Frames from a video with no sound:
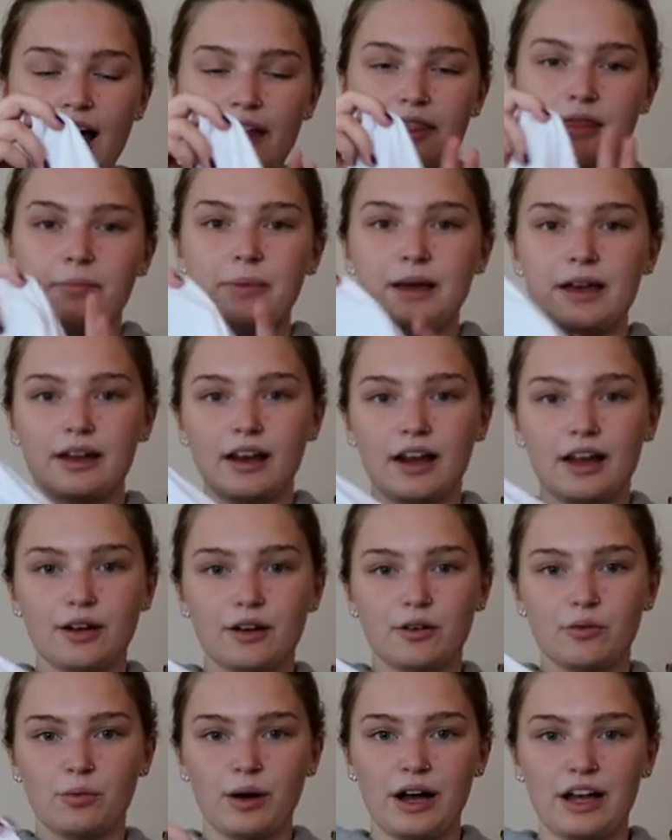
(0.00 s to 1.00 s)
And the bit like
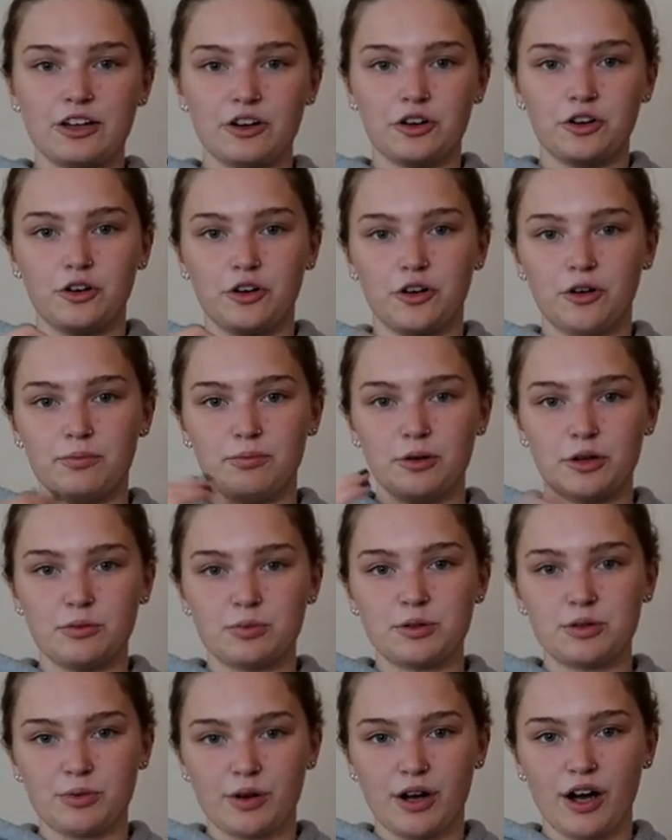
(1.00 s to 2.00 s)
where your
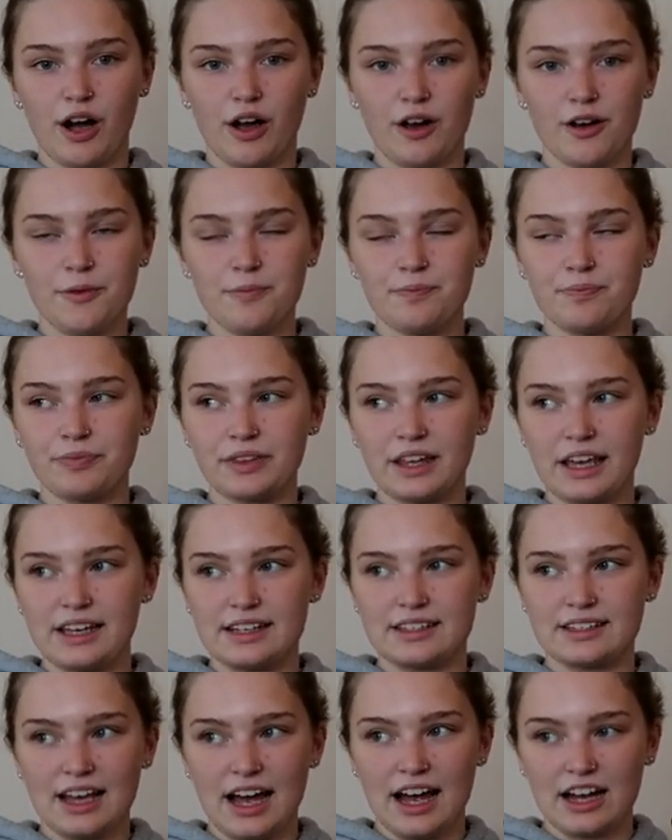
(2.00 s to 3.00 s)
boobs will go
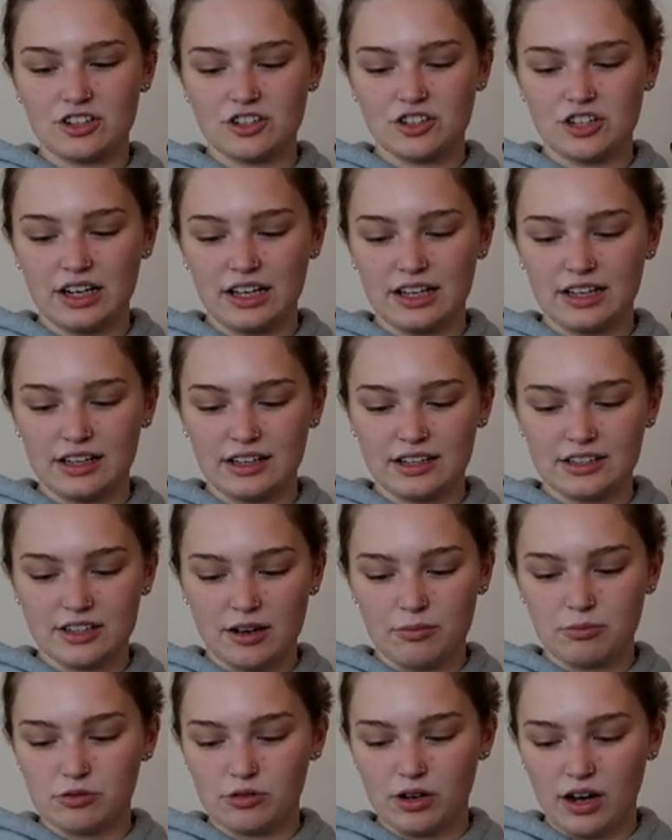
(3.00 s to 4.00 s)
is actually
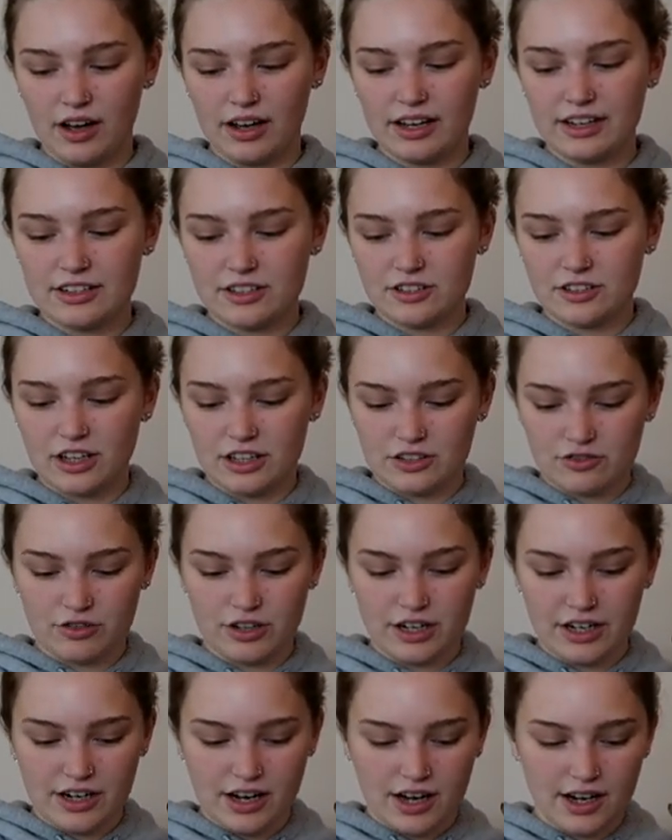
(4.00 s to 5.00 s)
double lined, so that's
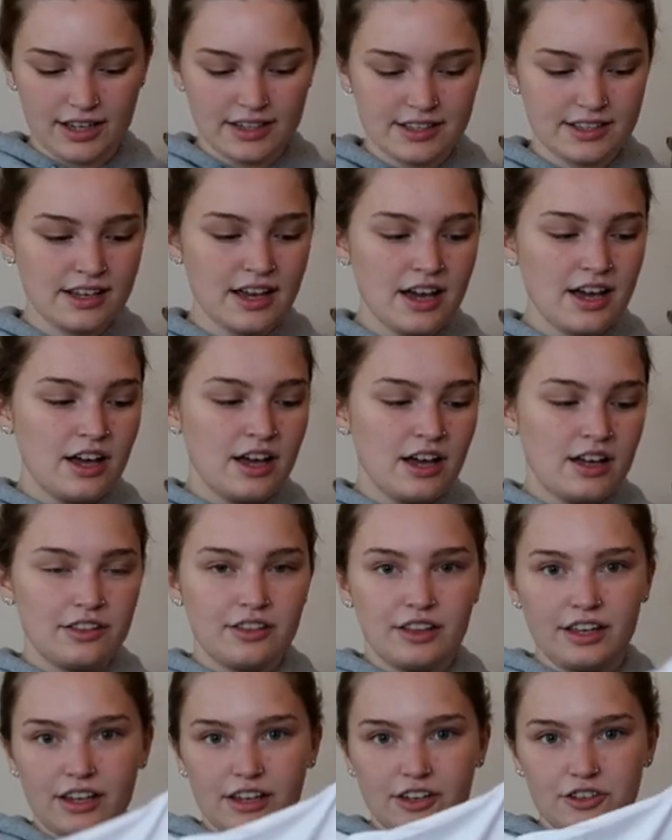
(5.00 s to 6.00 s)
really nice.
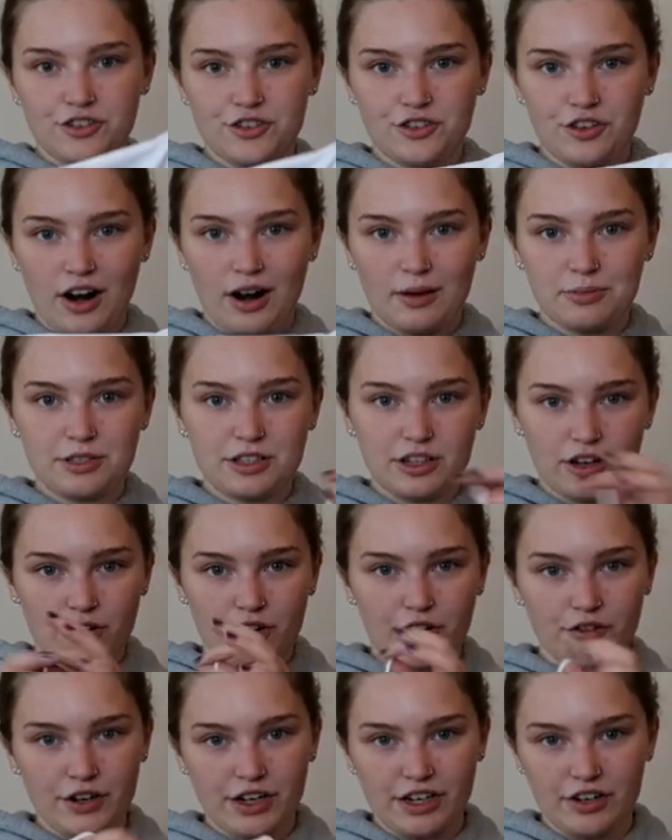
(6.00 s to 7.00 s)
The straps
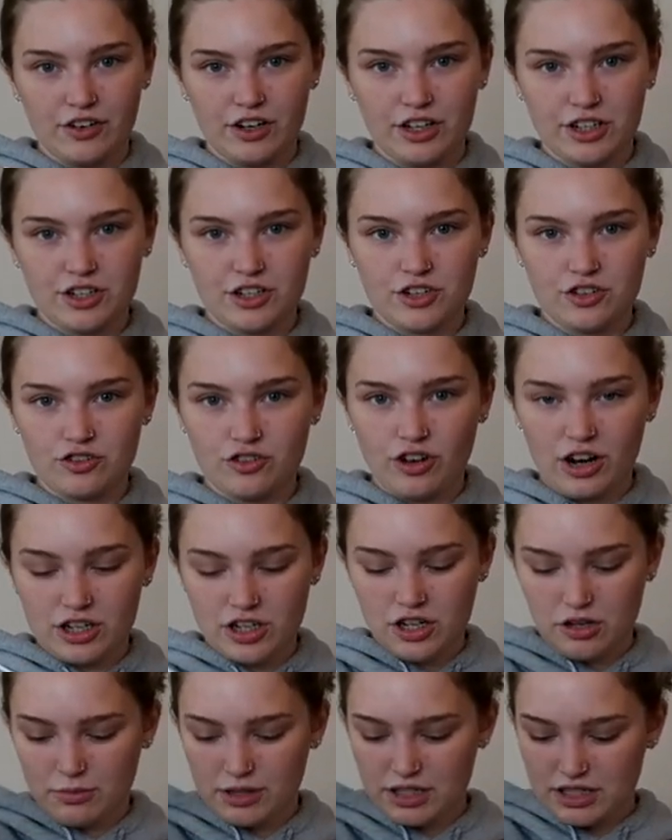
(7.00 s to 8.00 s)
are a really, really
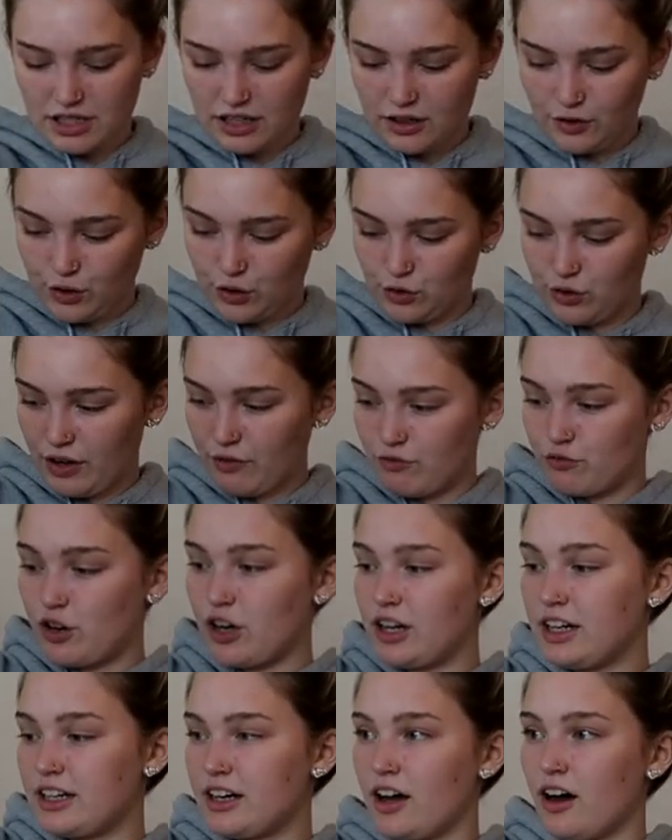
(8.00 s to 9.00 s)
stretchy material. They're
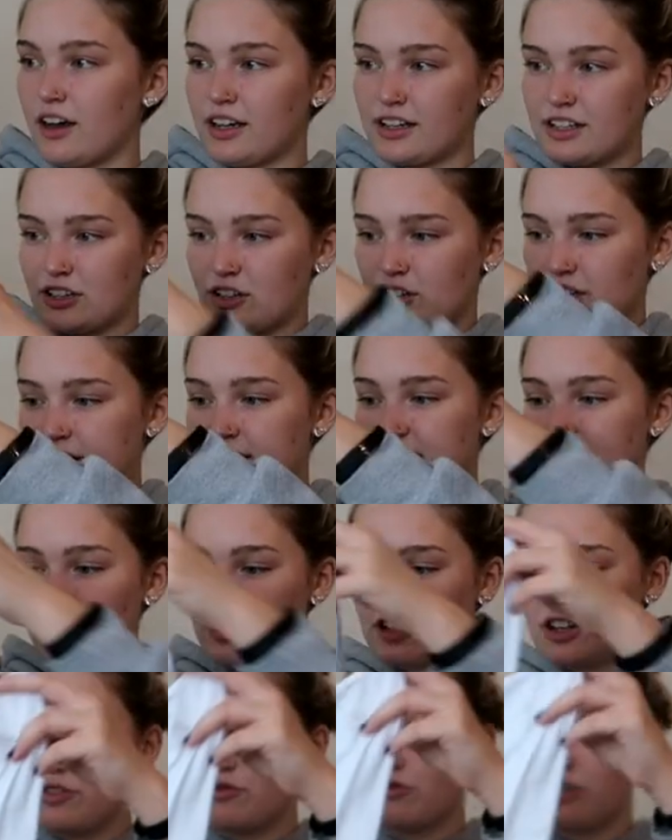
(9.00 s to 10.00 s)
really nice, so this is
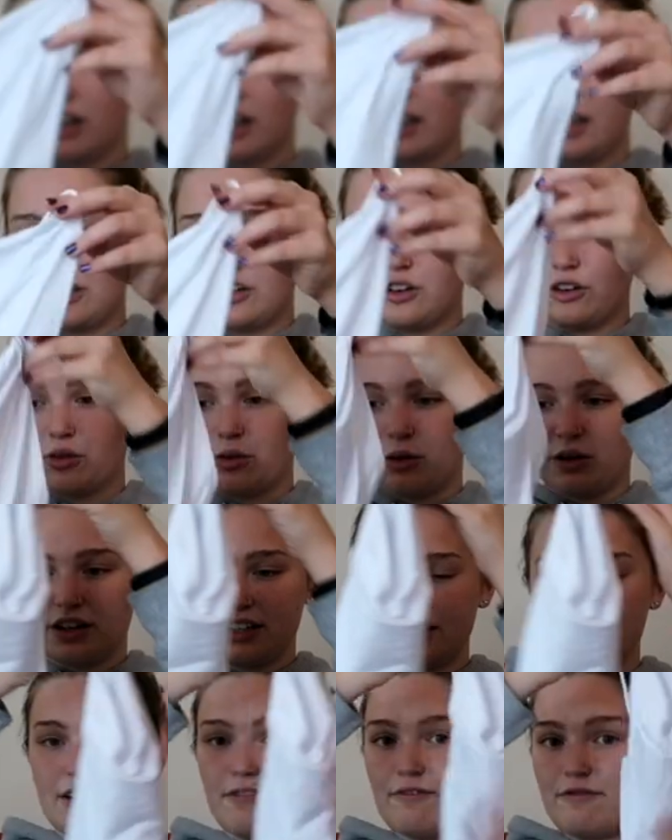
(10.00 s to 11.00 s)
actually really good
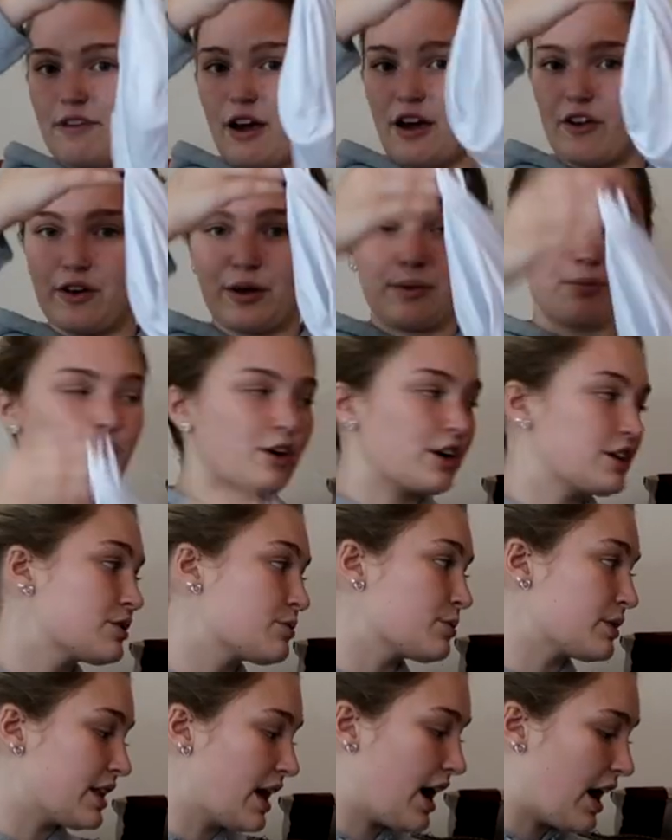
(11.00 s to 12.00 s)
quality. I'm very
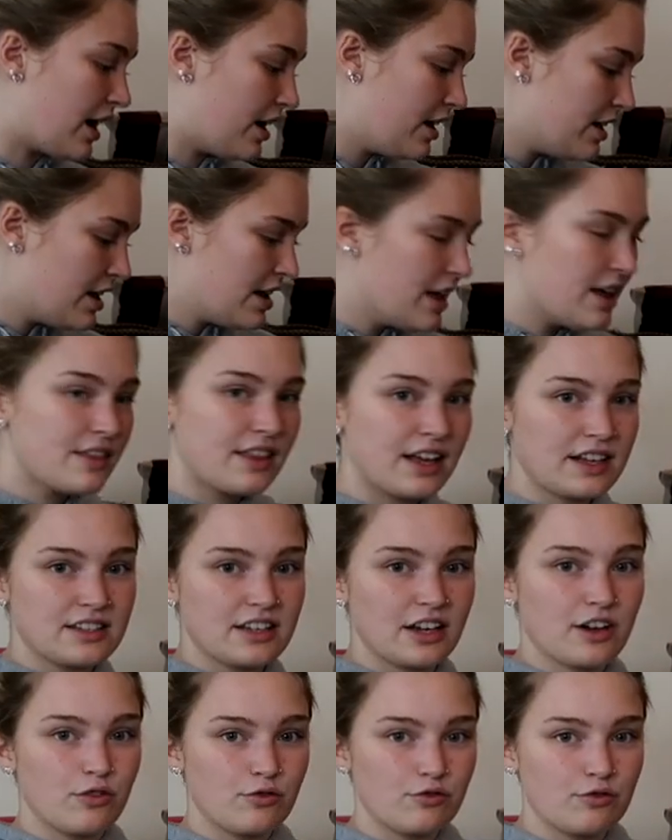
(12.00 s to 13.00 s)
impressed with that. That's
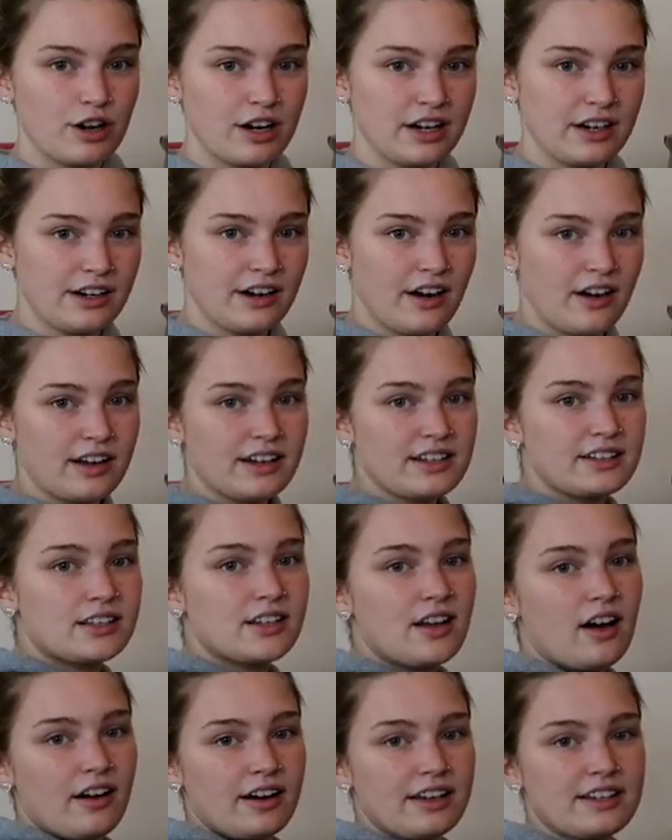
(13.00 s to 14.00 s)
like a really
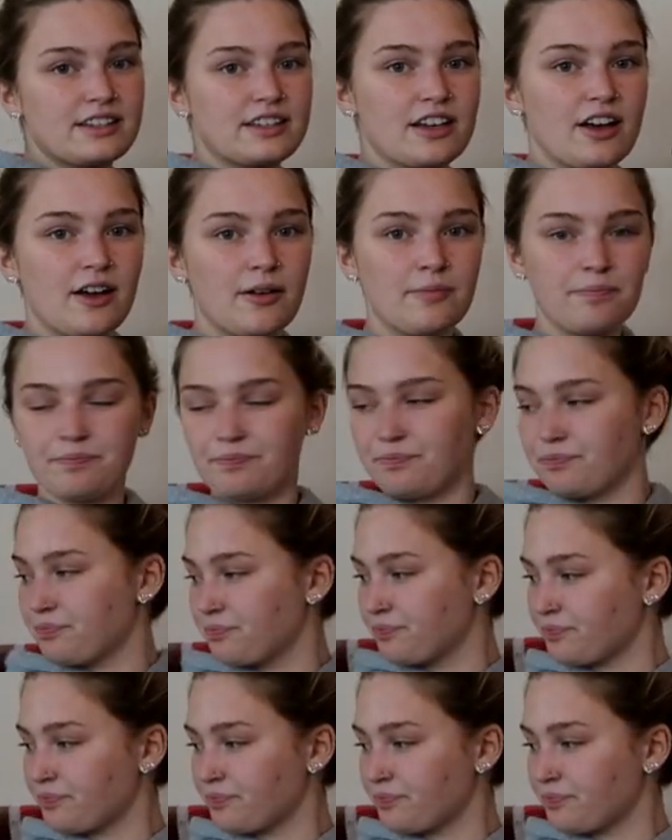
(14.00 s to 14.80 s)
nice item.